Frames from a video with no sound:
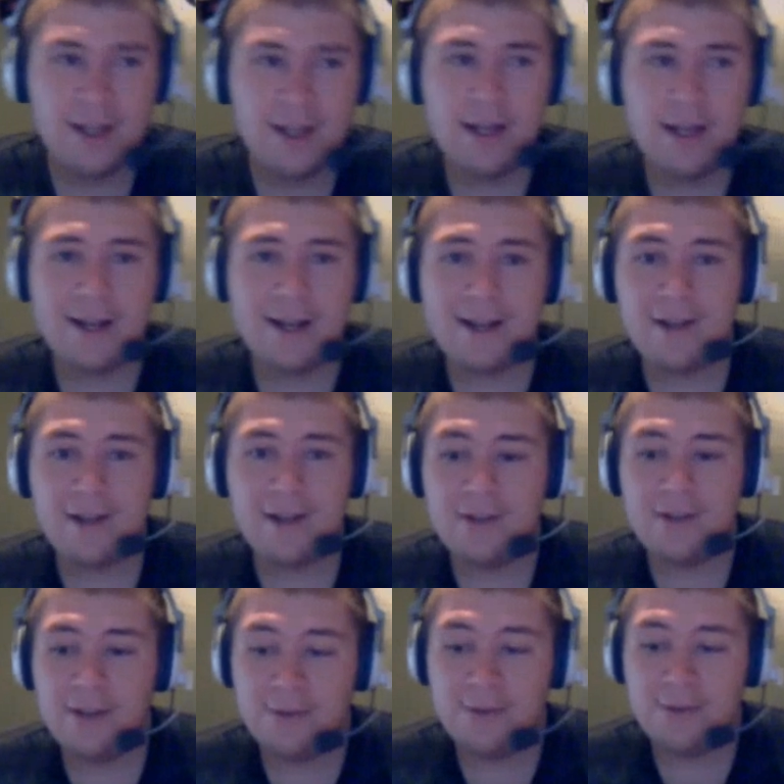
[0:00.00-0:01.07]
and
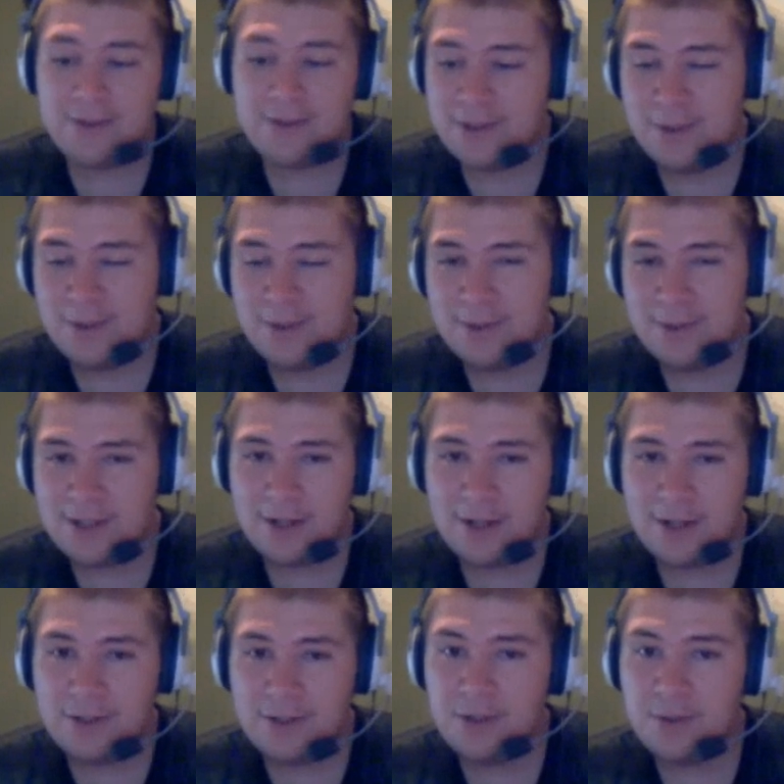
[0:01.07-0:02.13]
it was 2
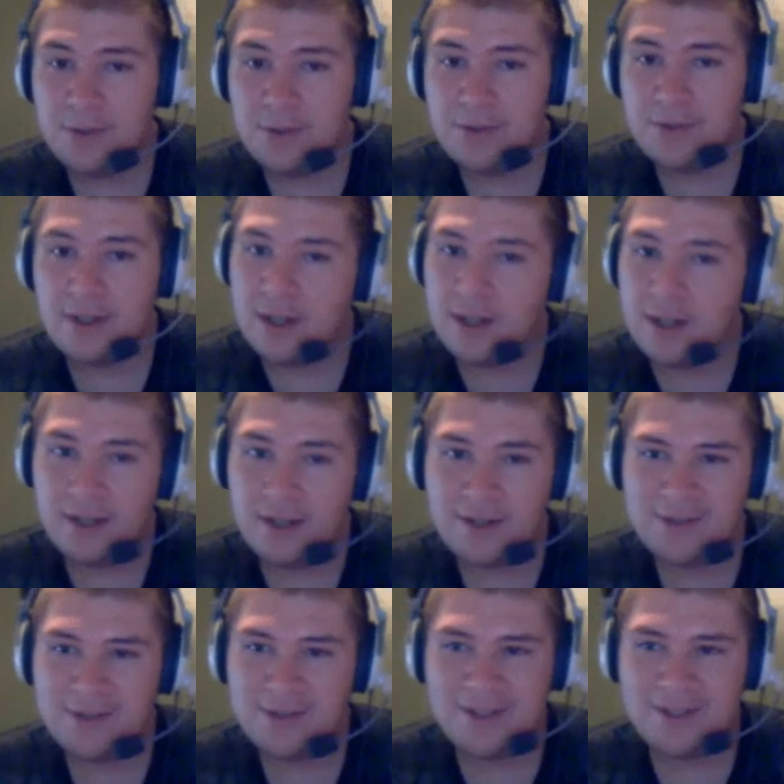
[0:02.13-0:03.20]
CR2s and a Nico
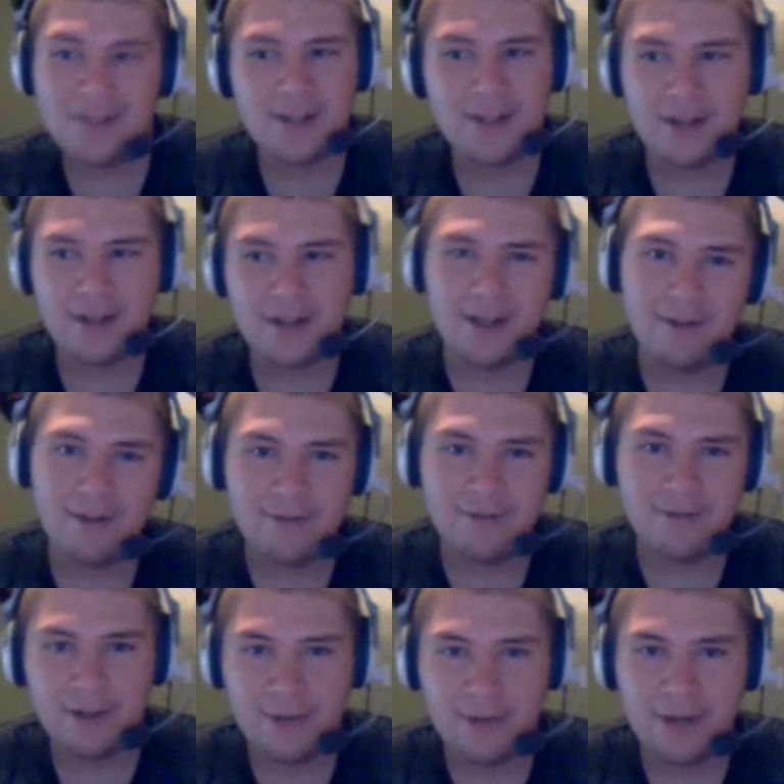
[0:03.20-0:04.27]
stick. Kind of had to
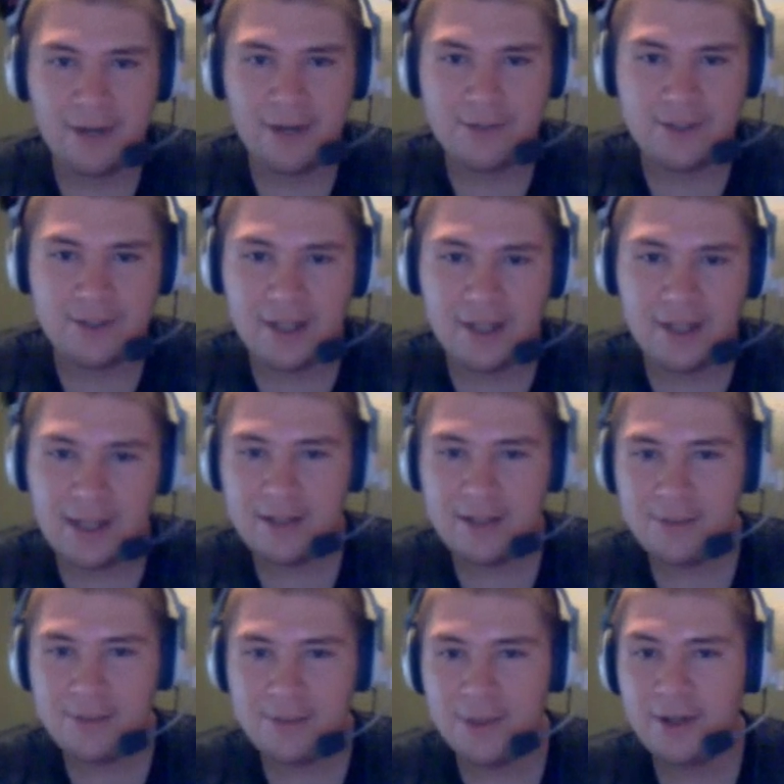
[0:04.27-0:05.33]
fuck around to get that
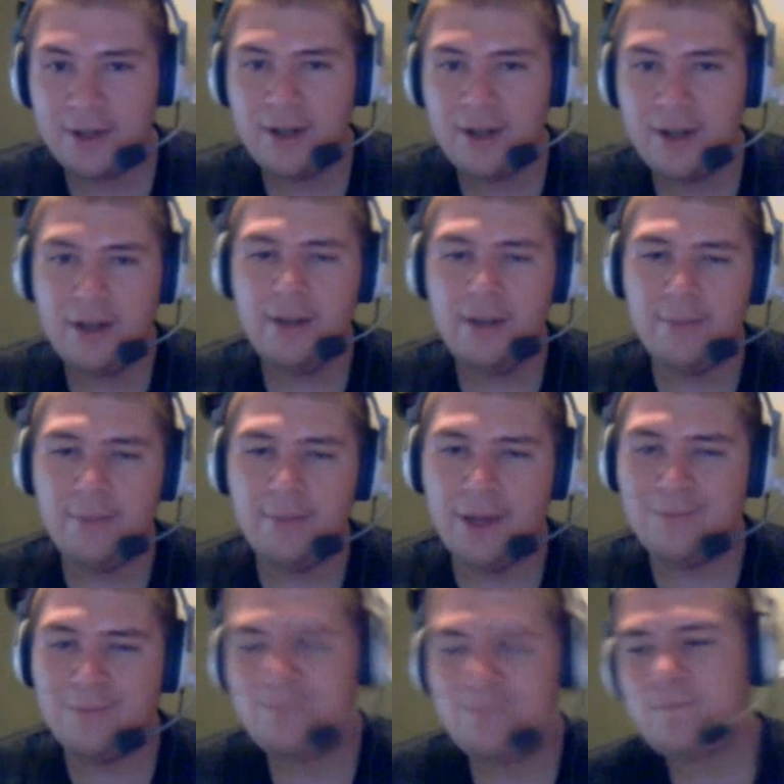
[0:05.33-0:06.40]
to work, but
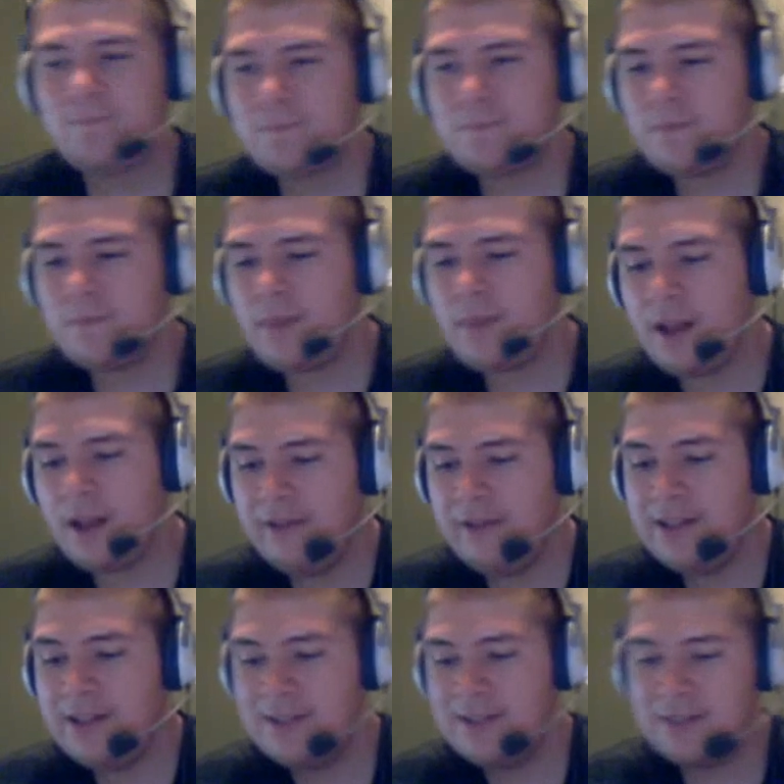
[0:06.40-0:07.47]
I've
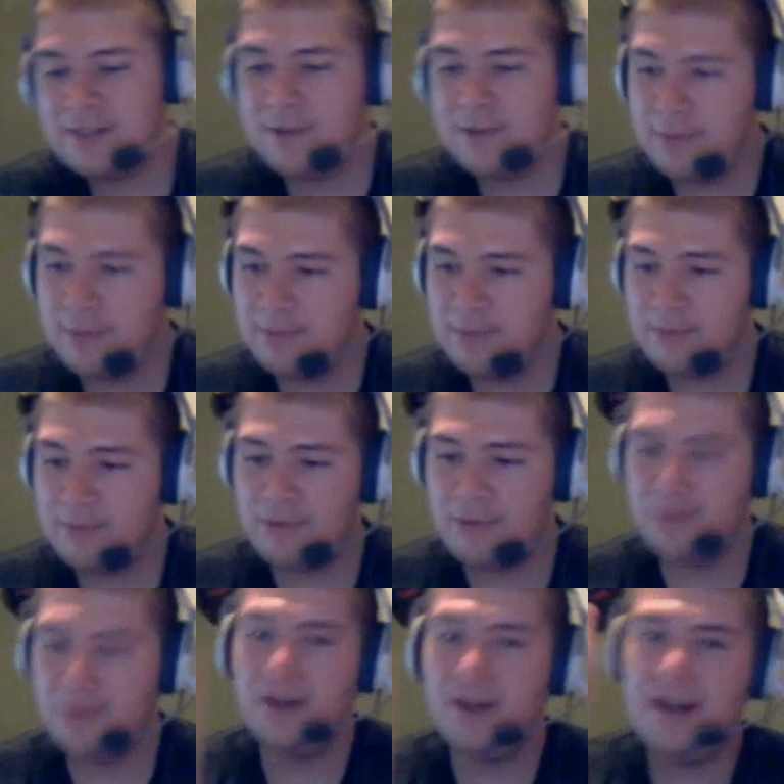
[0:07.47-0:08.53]
had 6 volt
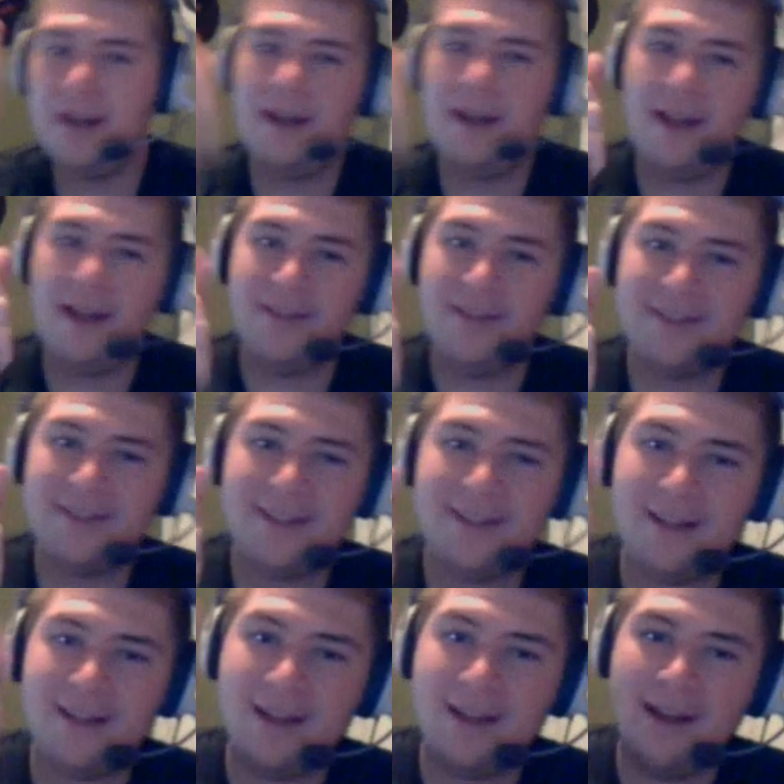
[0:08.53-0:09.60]
before, and this
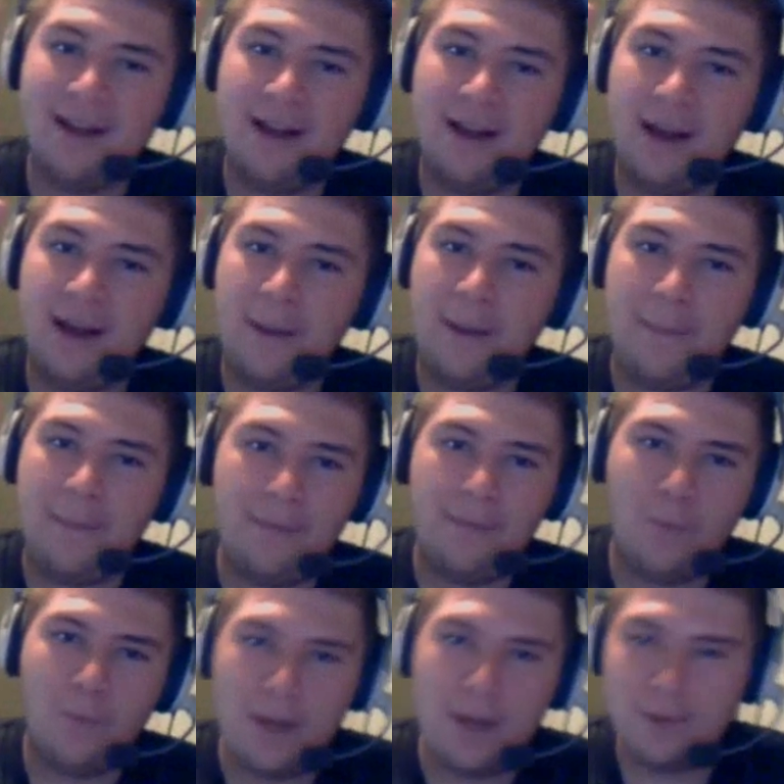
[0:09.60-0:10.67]
thing is
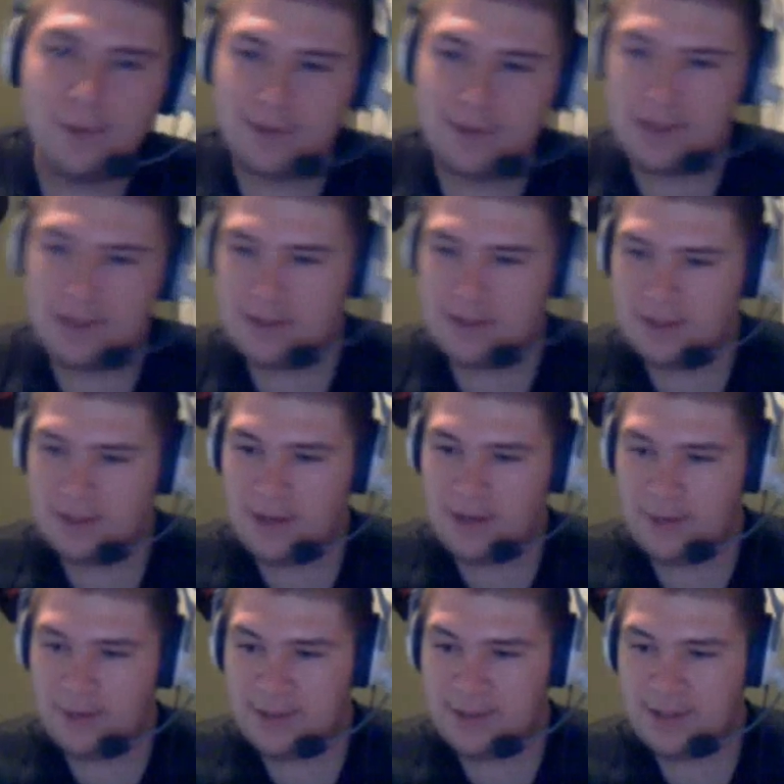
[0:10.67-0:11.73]
way more intense than that
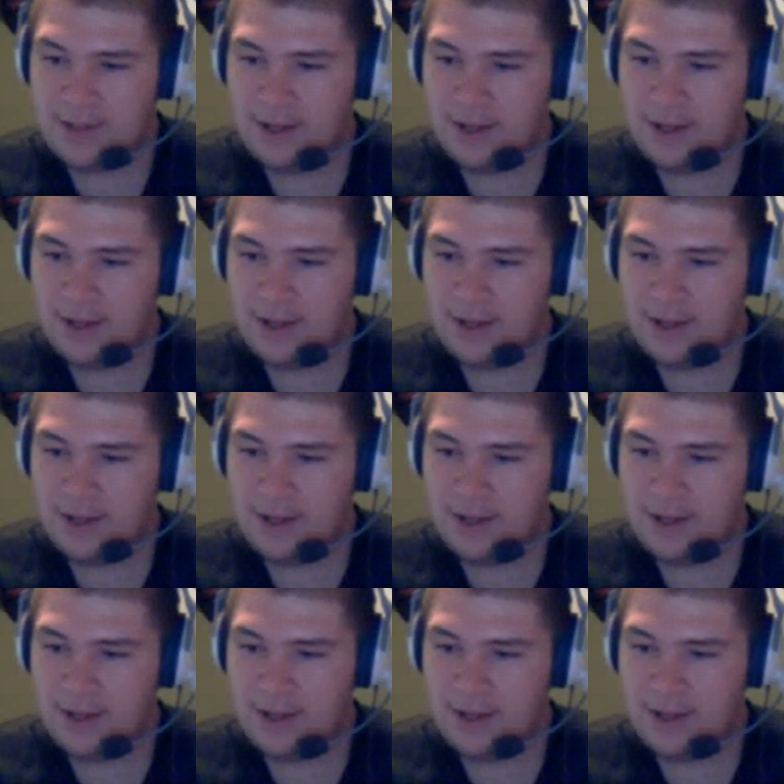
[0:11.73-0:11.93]
was.